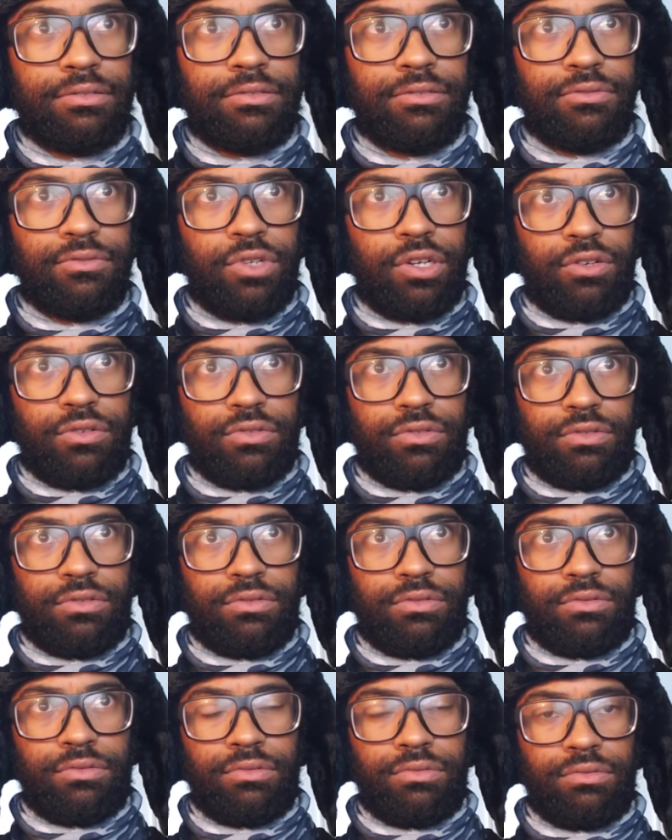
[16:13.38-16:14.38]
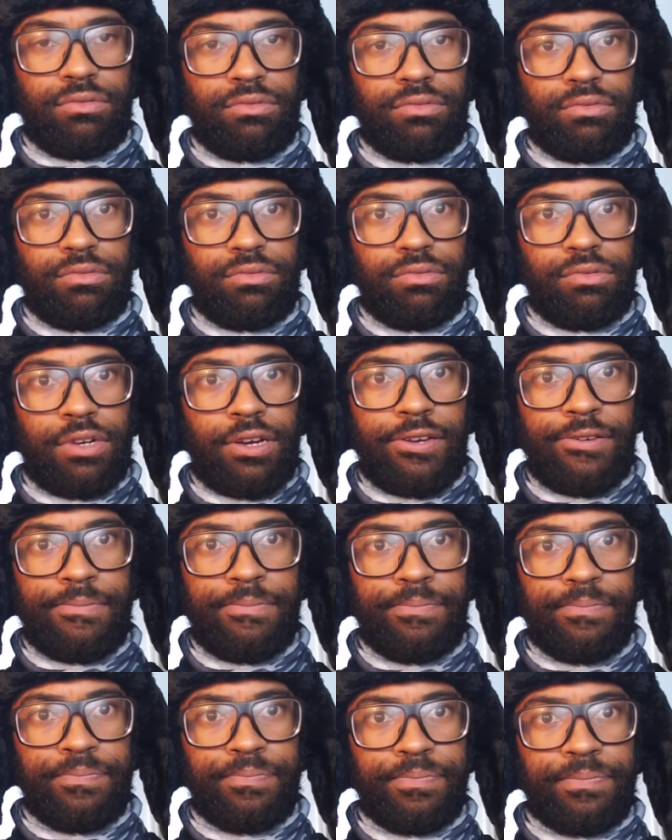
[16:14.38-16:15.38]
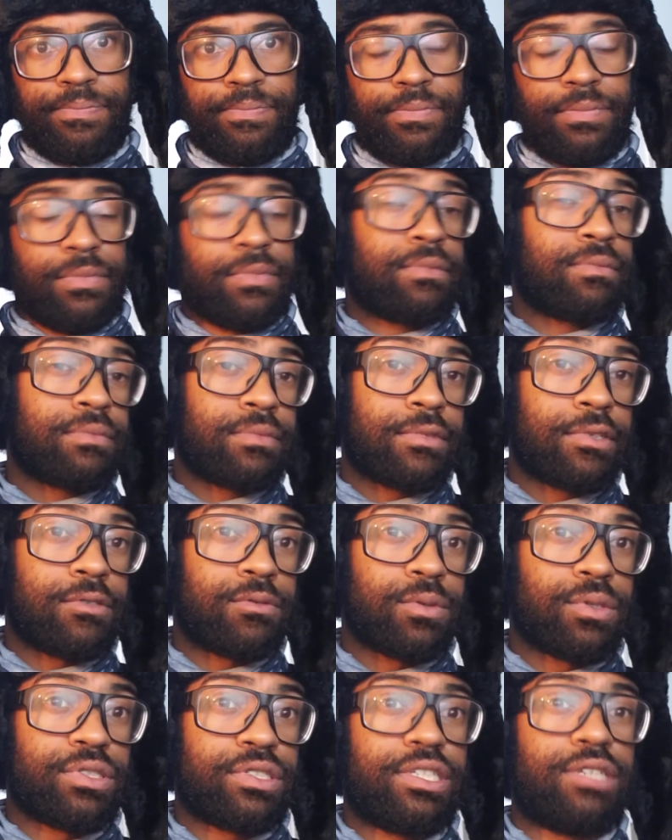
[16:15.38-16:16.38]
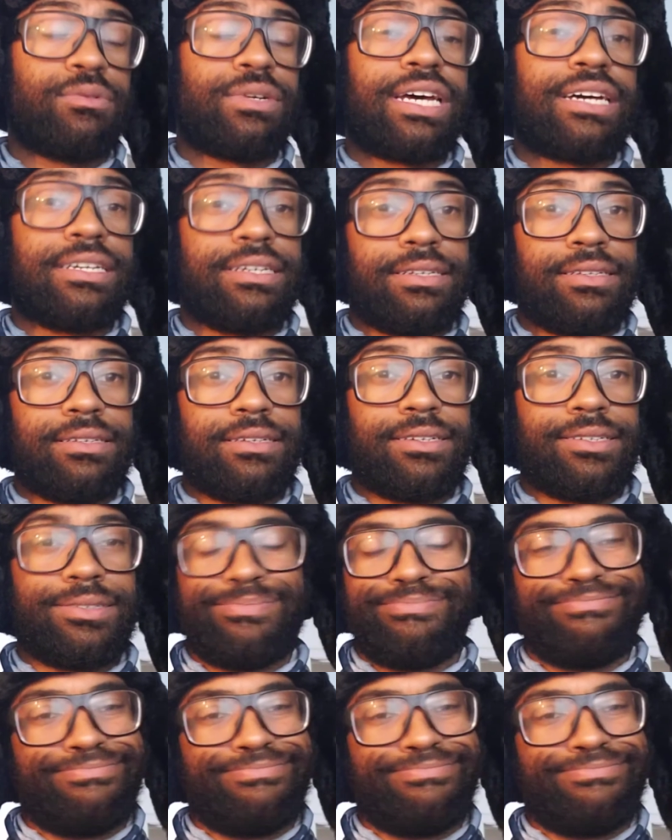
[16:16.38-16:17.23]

Who knows, right? So we'll see when I get there.